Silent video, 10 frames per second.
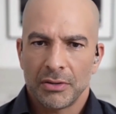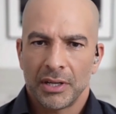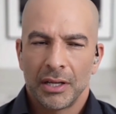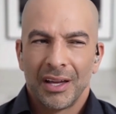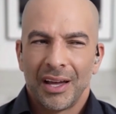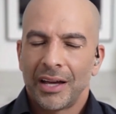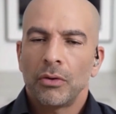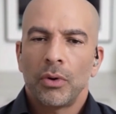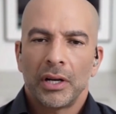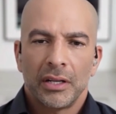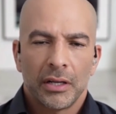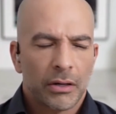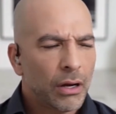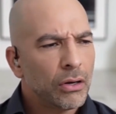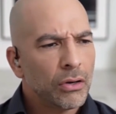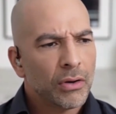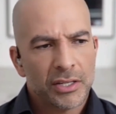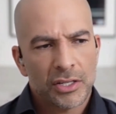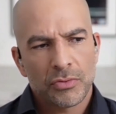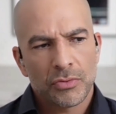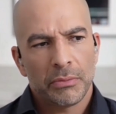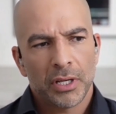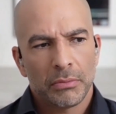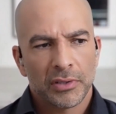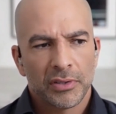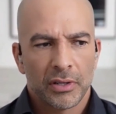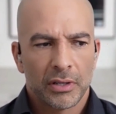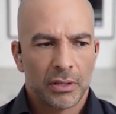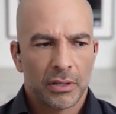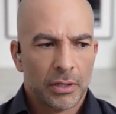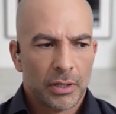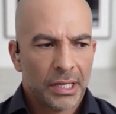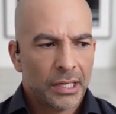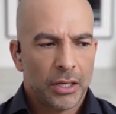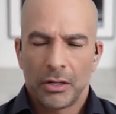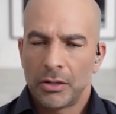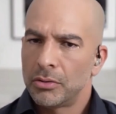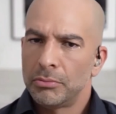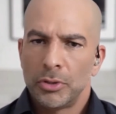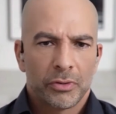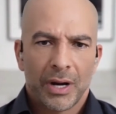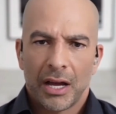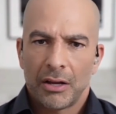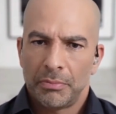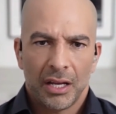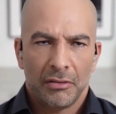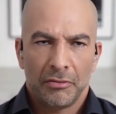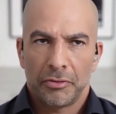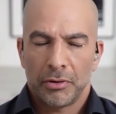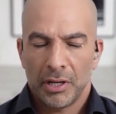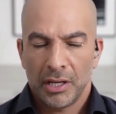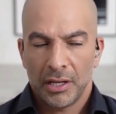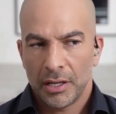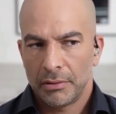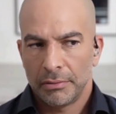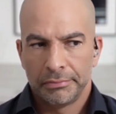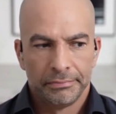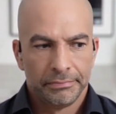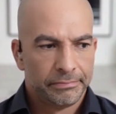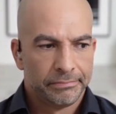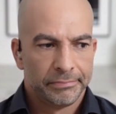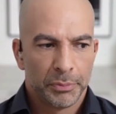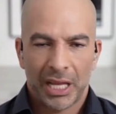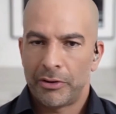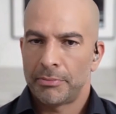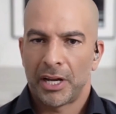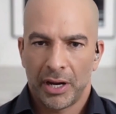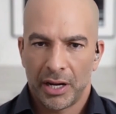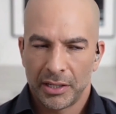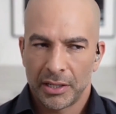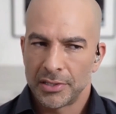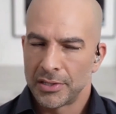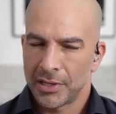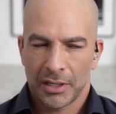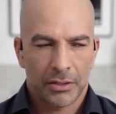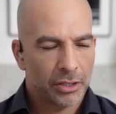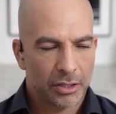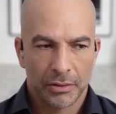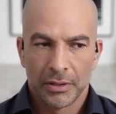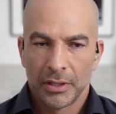So I, I don't want to hear, oh, I just want to be able to, you know, move around pain free and play with my grandkids. It's like, no, no, no.